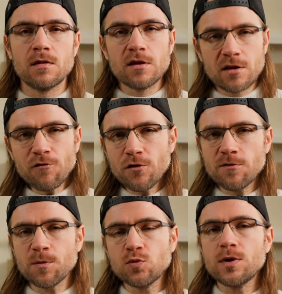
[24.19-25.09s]
The
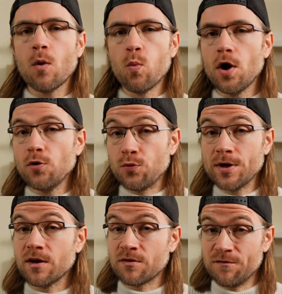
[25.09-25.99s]
difference between a world
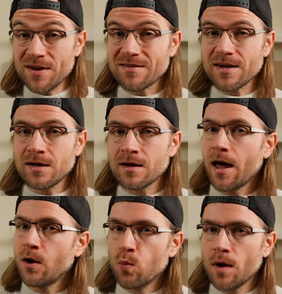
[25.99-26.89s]
readers visit
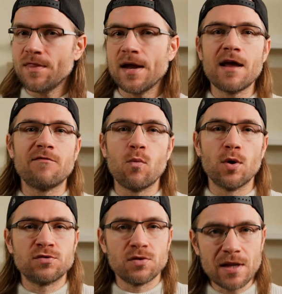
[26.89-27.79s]
and one they never
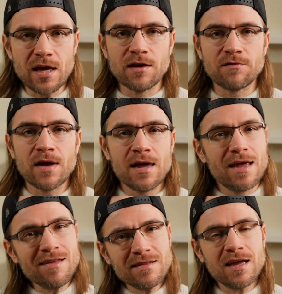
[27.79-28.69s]
want to leave
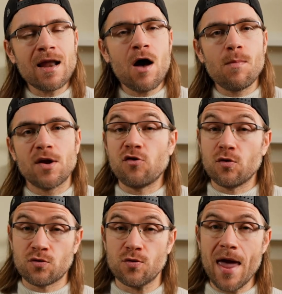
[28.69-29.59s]
isn't in how much you
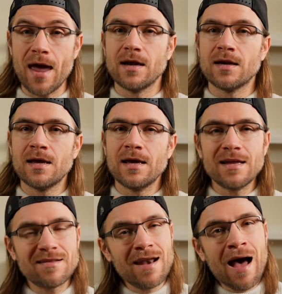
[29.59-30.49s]
create,
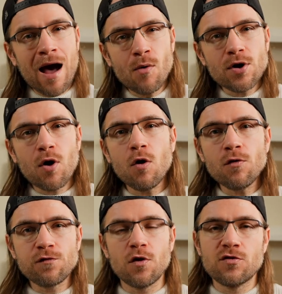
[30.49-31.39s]
it's in how it all
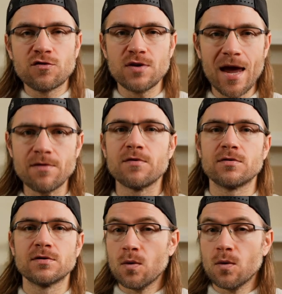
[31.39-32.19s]
flows together.